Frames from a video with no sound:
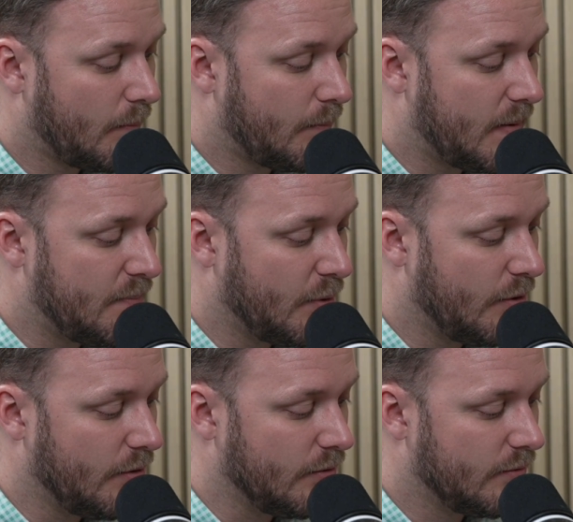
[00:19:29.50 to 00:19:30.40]

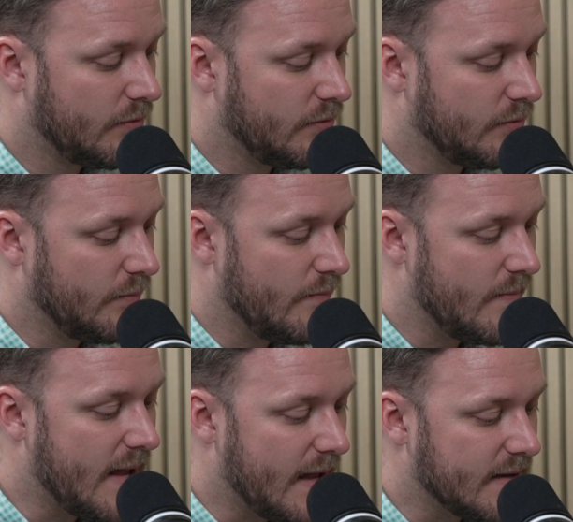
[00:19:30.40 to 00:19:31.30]
people
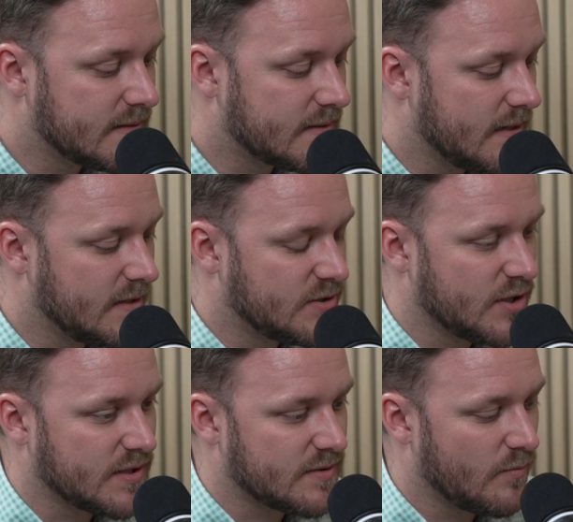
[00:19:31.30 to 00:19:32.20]
miss is
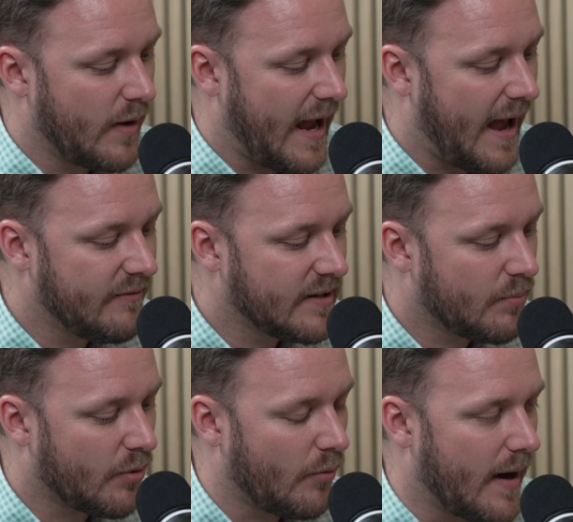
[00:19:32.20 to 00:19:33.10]
just having
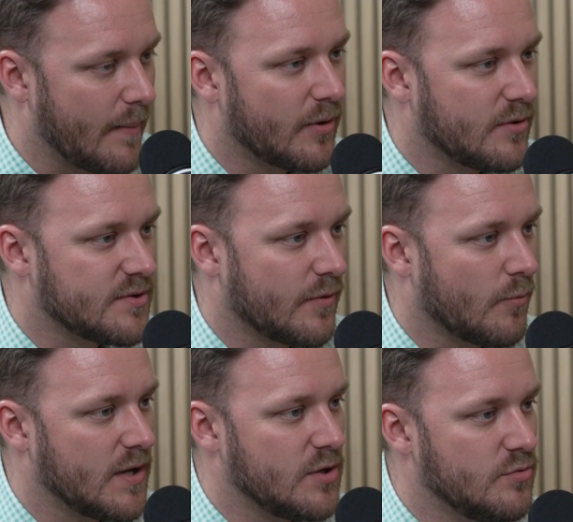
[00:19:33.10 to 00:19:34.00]
parameters for
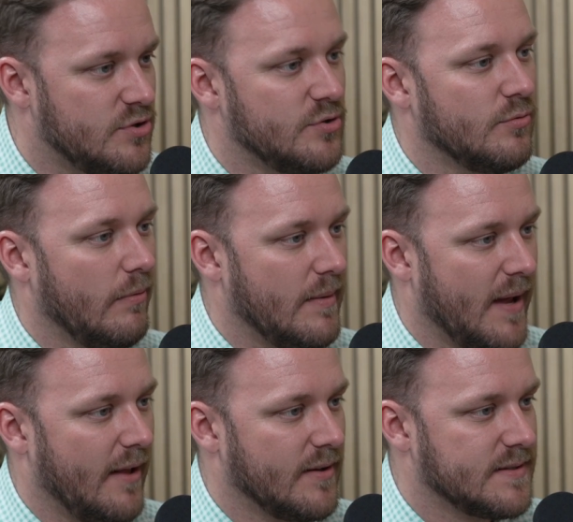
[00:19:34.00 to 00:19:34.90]
when you do
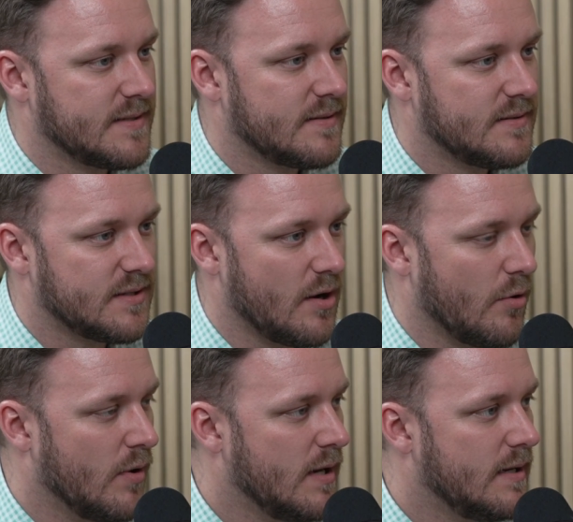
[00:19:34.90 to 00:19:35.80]
rebalance.
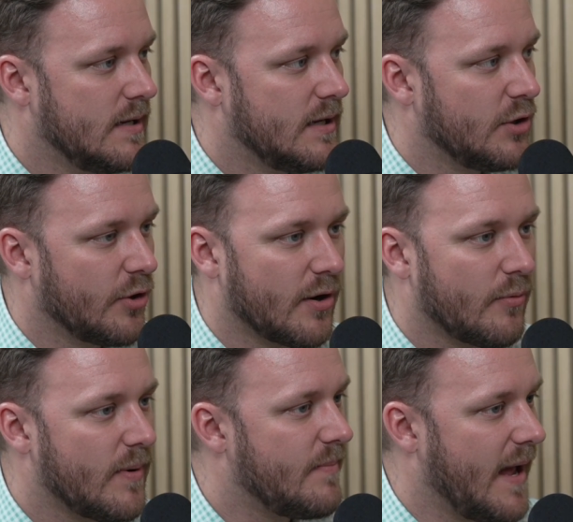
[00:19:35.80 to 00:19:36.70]
So you're going to
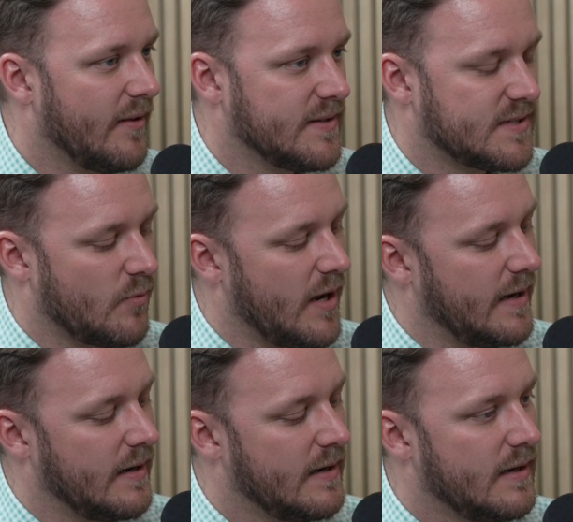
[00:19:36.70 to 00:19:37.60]
rebalance
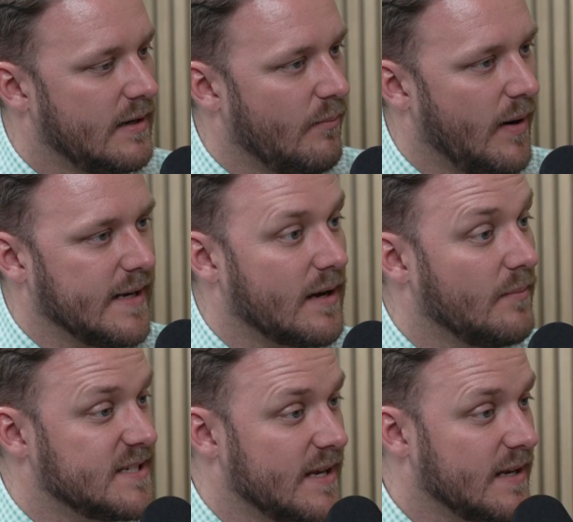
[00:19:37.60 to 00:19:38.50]
when money
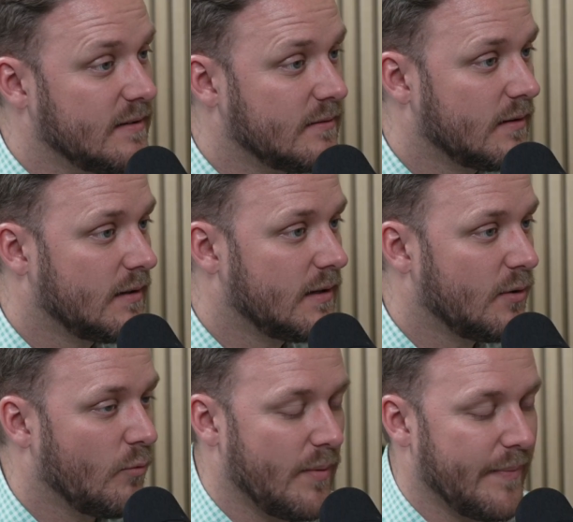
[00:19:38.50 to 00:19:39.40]
comes in,
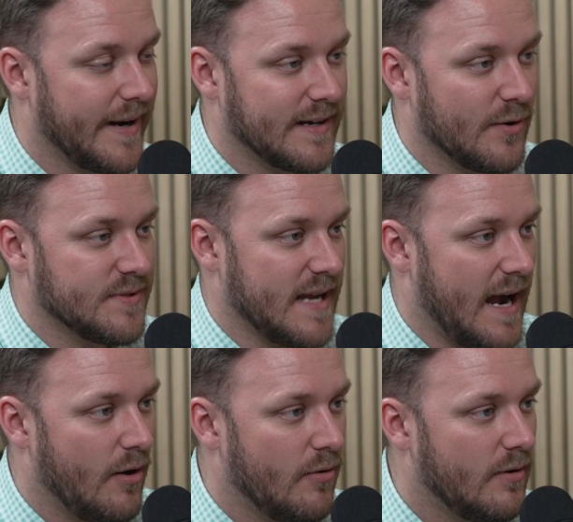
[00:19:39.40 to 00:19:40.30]
when money goes
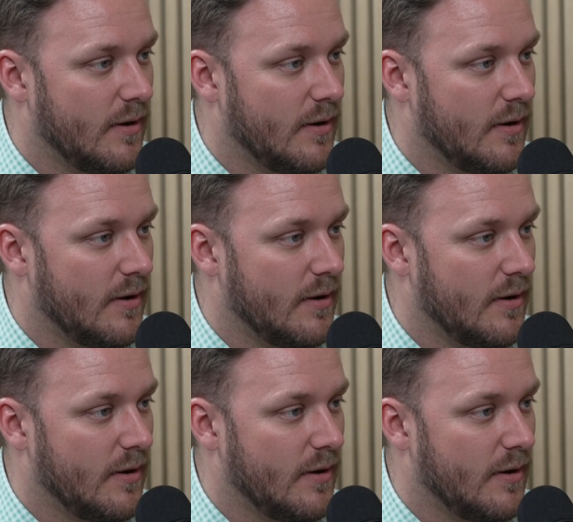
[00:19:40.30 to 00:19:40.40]
out,